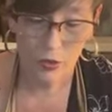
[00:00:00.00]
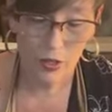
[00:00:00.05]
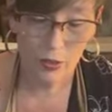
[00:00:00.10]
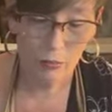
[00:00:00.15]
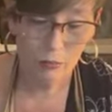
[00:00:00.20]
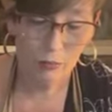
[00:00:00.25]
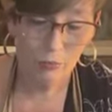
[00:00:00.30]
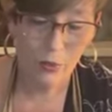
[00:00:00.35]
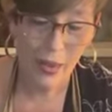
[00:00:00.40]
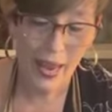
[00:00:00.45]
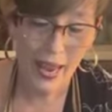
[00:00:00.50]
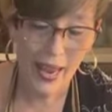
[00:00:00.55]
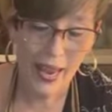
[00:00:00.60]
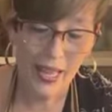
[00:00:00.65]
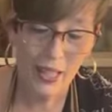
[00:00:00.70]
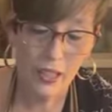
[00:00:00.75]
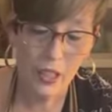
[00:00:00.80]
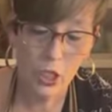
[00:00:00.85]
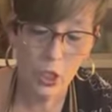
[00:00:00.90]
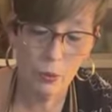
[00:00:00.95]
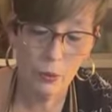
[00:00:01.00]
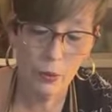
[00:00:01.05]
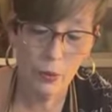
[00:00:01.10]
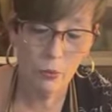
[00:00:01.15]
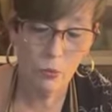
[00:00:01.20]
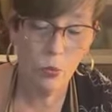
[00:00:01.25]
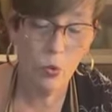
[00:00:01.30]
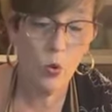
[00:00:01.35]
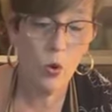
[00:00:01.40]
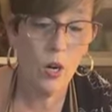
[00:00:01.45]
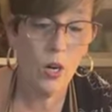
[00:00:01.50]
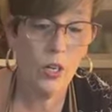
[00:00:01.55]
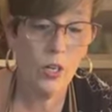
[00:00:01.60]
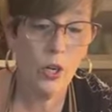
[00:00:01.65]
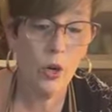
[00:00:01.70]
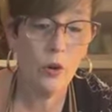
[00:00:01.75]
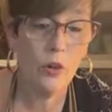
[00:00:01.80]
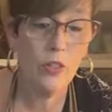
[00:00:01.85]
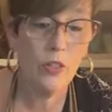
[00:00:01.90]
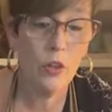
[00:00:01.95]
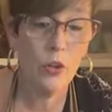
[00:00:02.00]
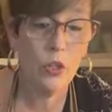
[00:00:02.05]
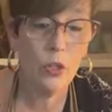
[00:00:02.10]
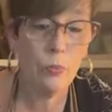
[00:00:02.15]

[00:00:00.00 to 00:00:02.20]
if you can pay a little bit more, go to